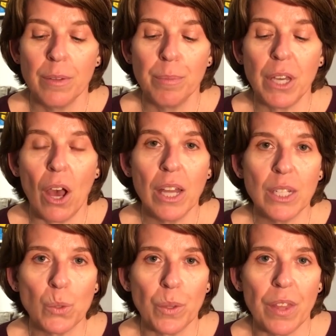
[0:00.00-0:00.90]
Be
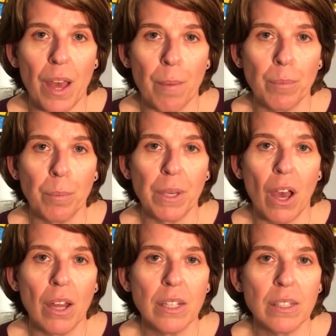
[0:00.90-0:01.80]
honest with them, but be
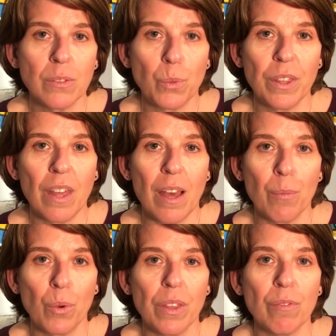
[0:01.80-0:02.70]
honest with
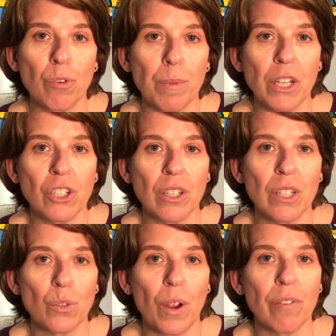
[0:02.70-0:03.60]
them with information
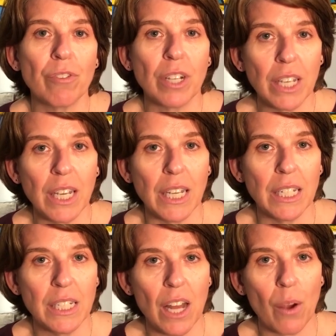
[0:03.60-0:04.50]
that's right for a
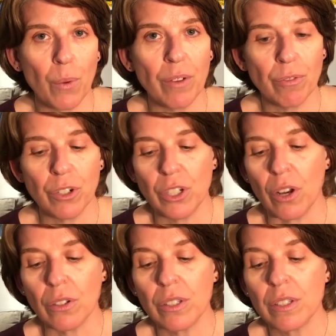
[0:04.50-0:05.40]
kid, not right for
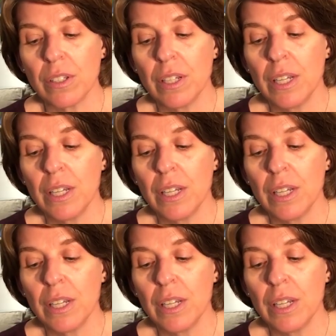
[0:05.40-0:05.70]
adults.